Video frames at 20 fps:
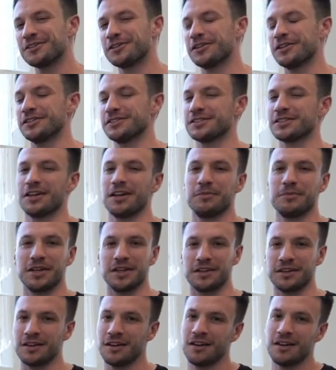It's going to
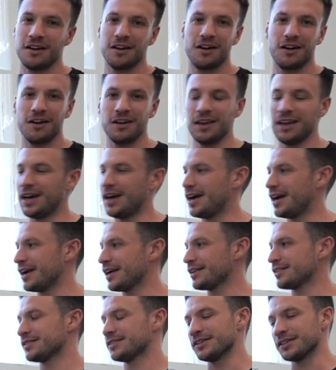be
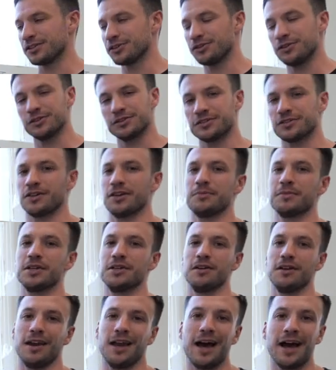online, the code is going to
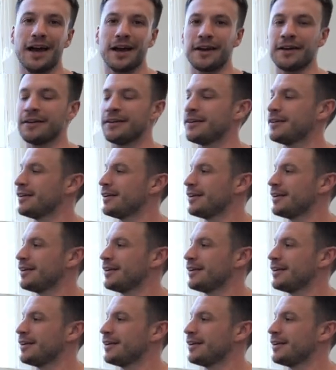be online,